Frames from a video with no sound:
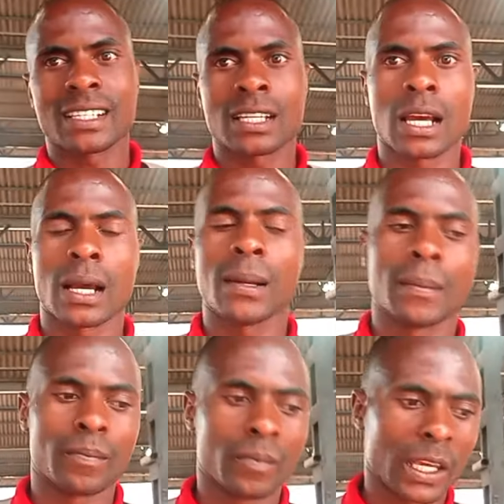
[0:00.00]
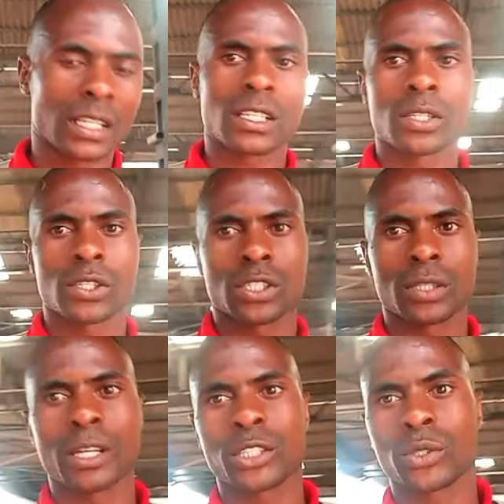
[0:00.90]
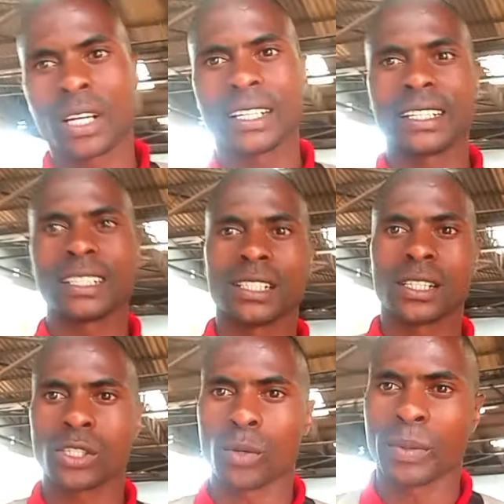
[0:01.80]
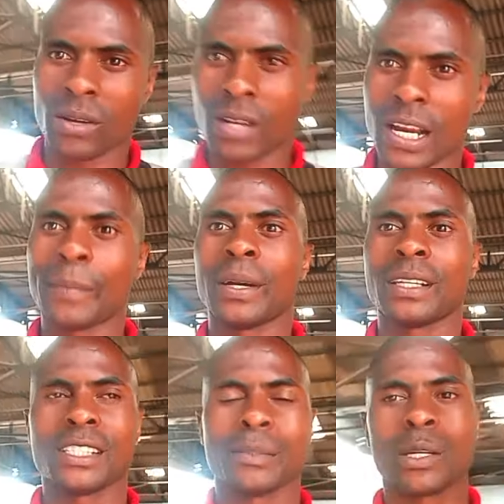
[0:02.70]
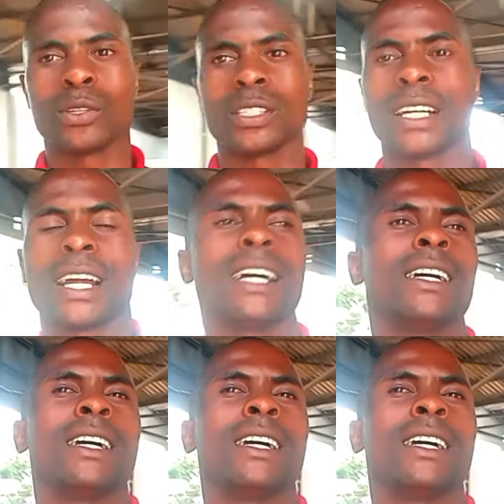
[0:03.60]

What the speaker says: at Mashonaland Tobacco Company in Marondera.